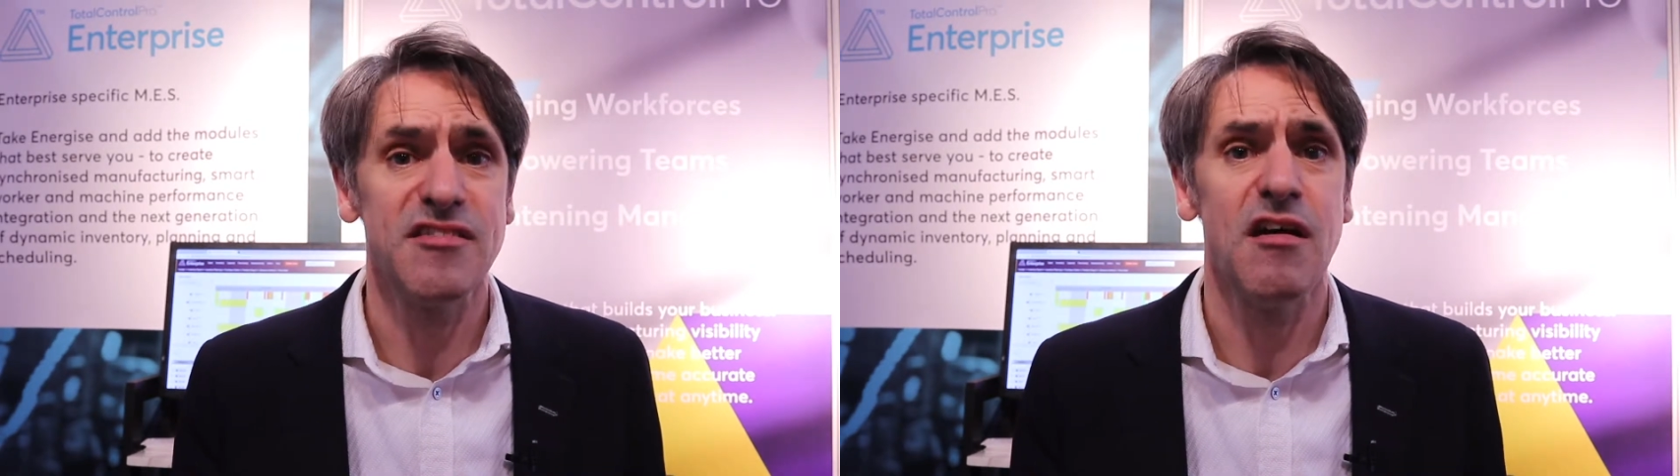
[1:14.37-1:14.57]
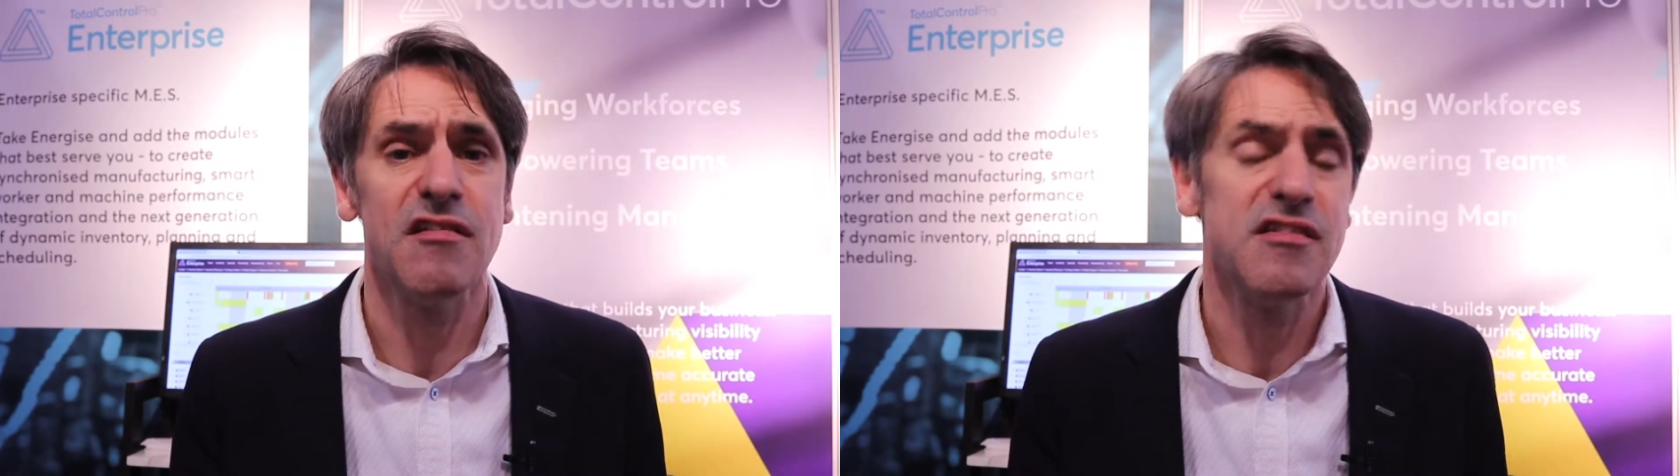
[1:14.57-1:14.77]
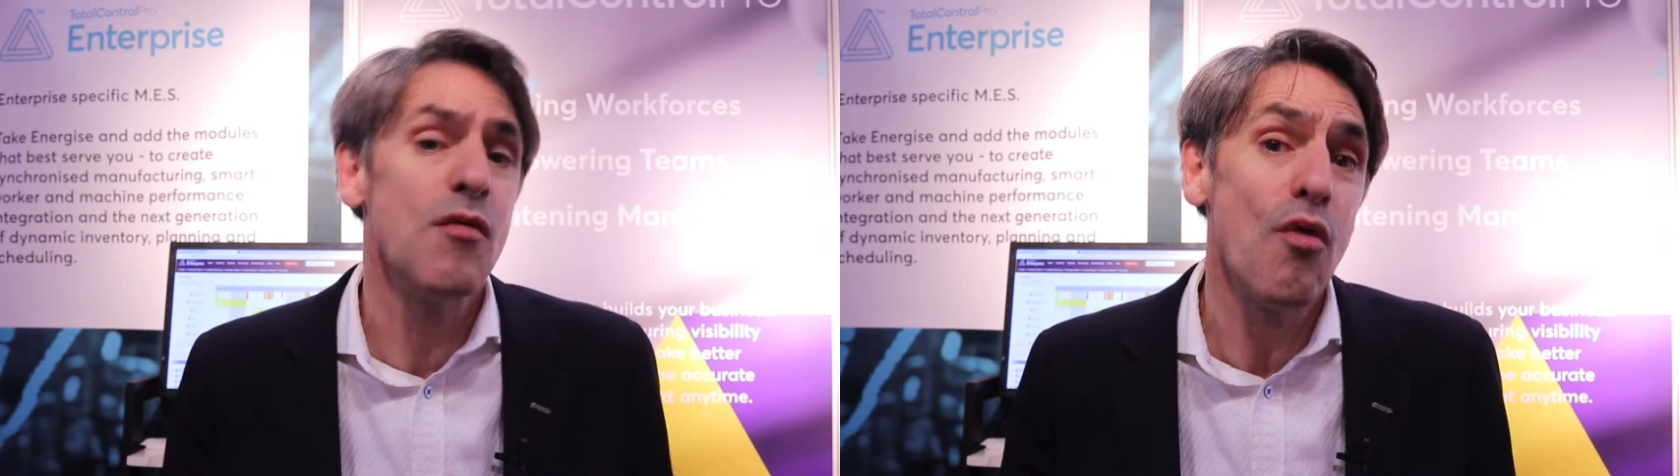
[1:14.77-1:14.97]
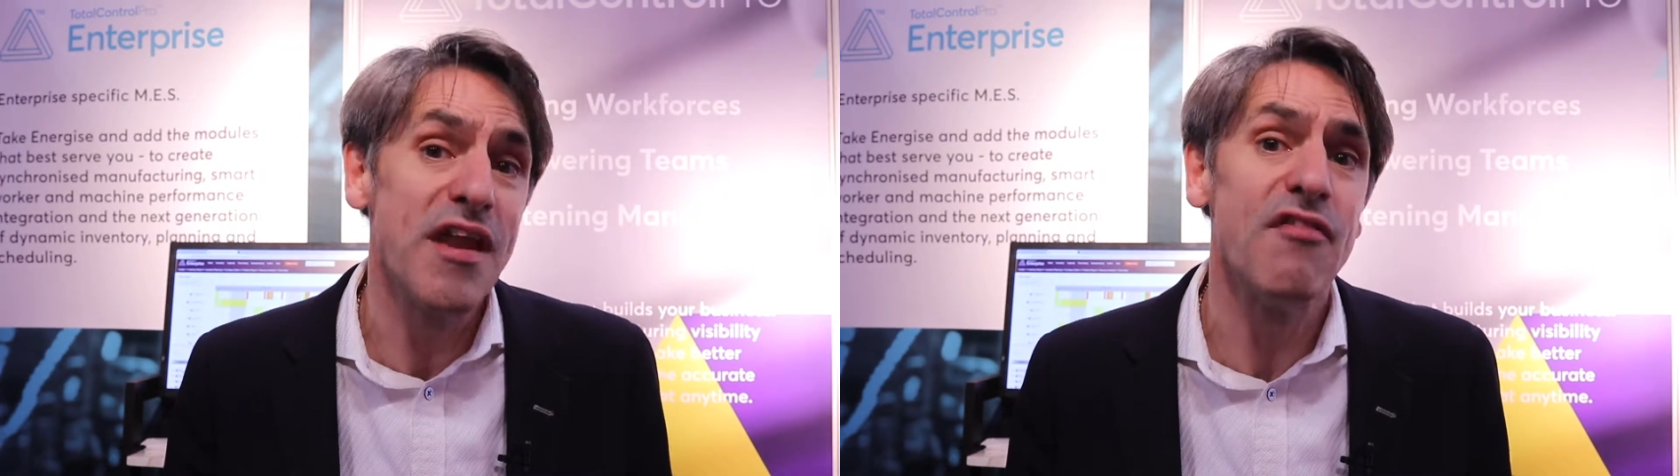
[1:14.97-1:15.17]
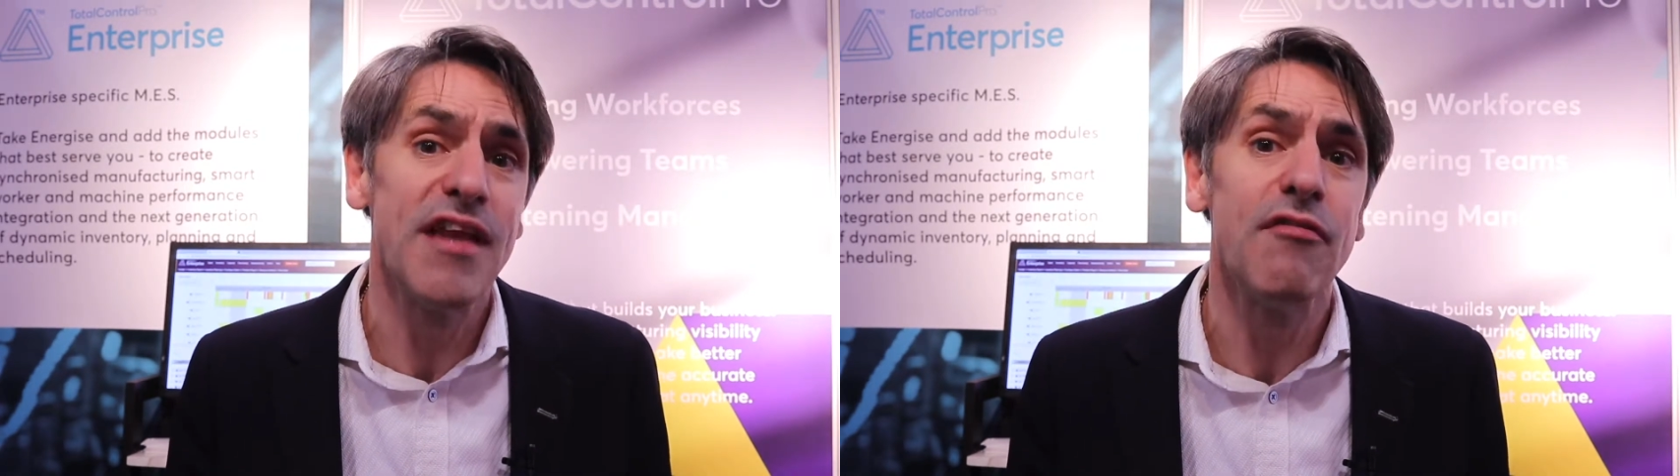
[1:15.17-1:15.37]
started at
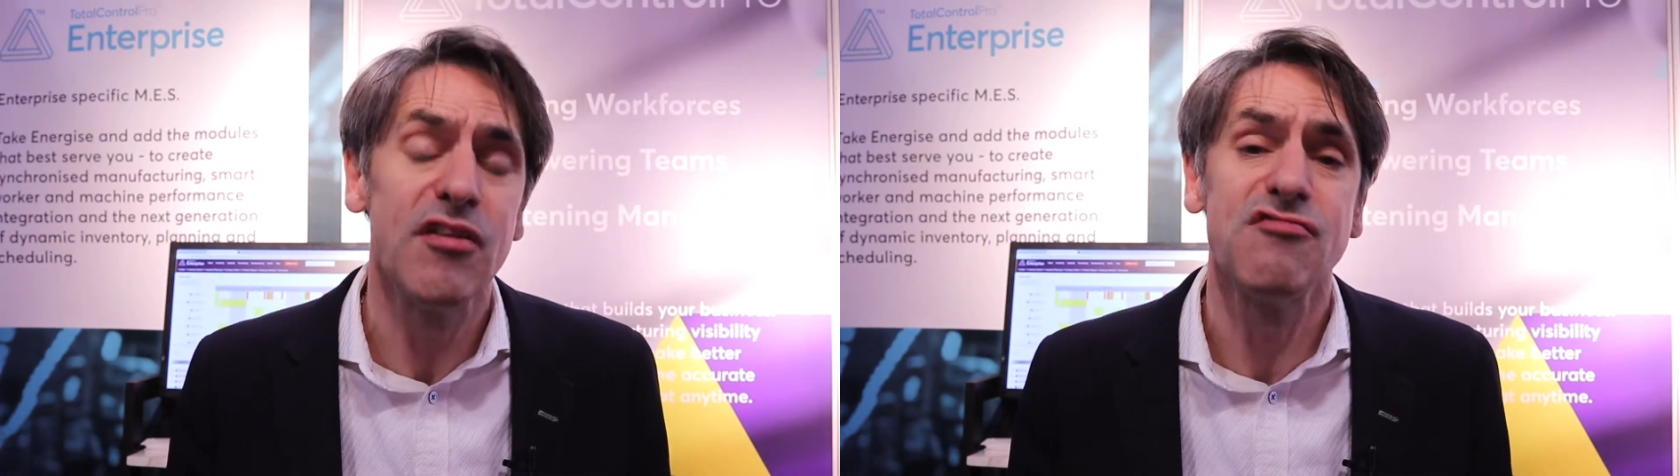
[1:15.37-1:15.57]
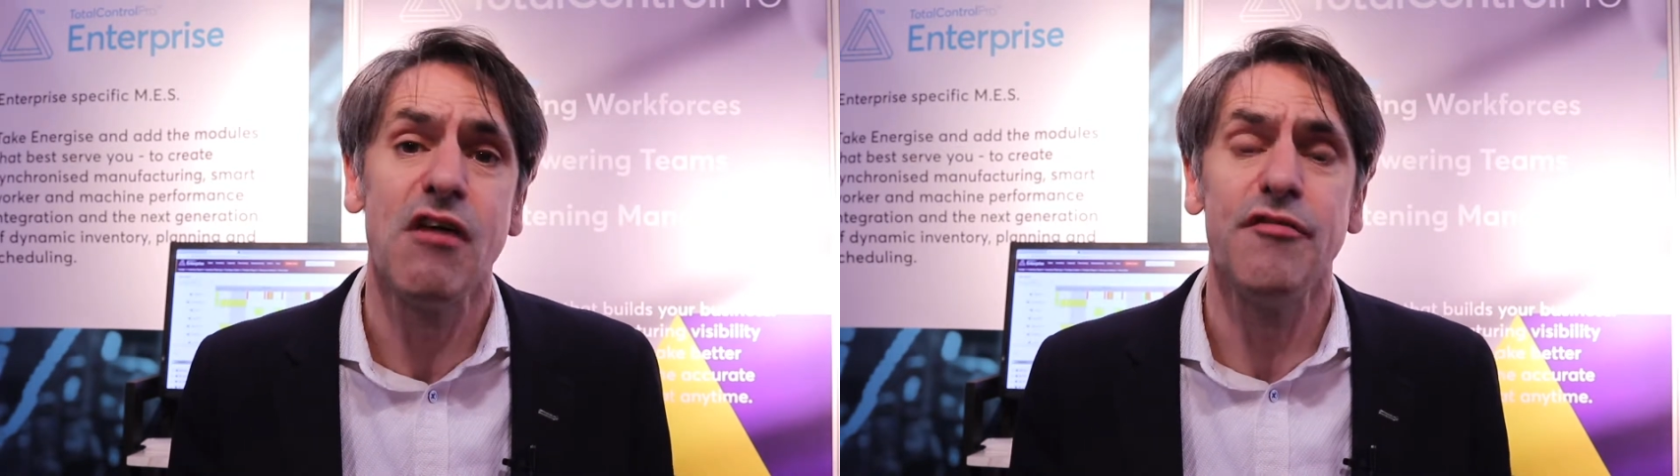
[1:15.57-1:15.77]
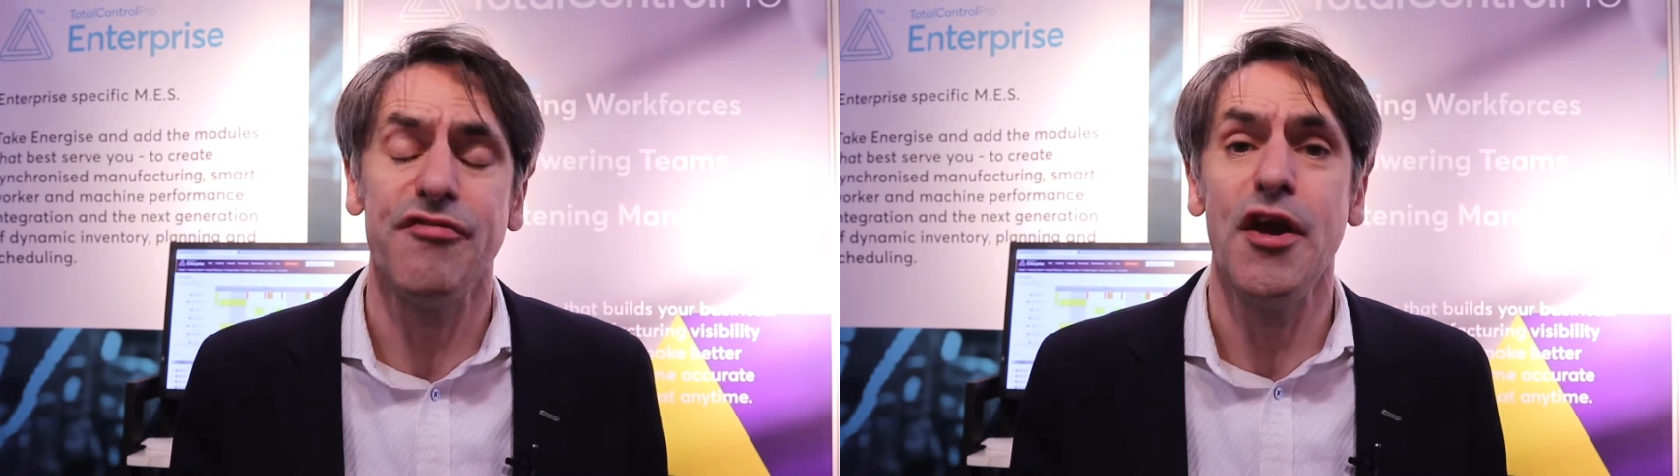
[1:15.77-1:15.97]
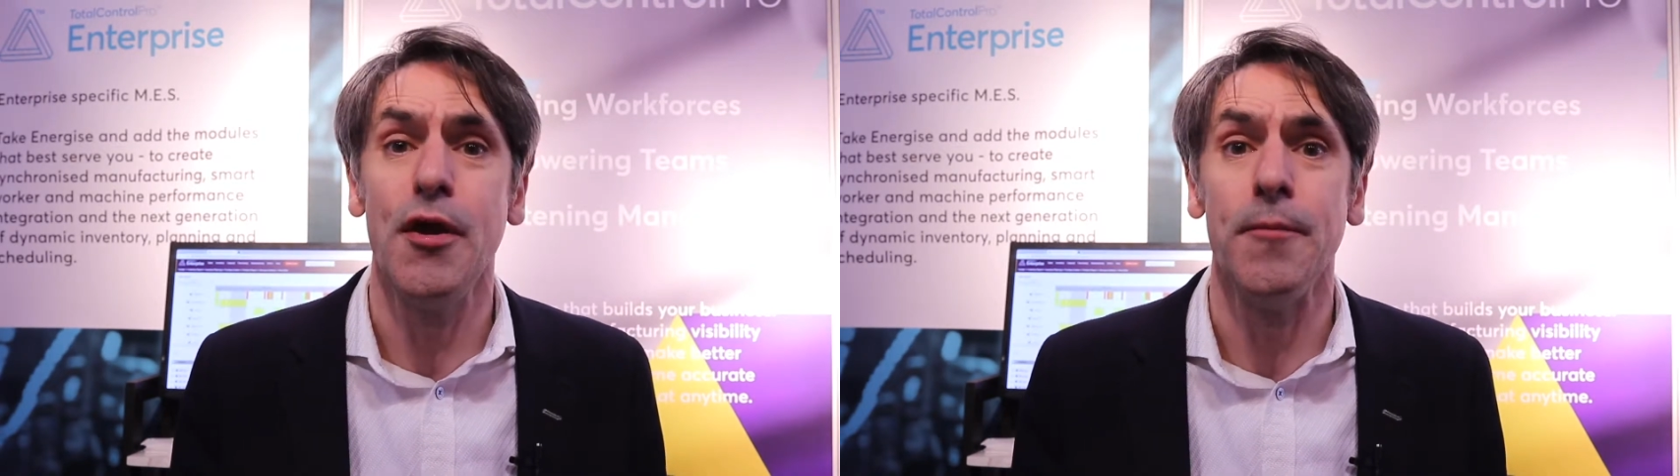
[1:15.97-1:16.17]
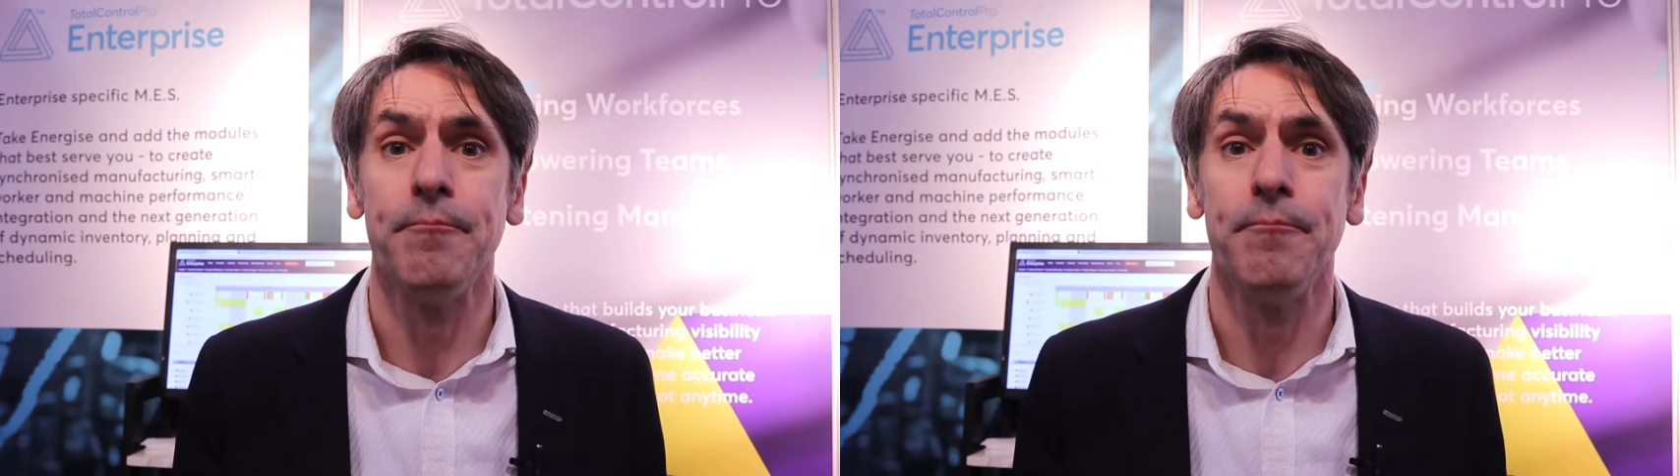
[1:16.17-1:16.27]
whatever level is right for you.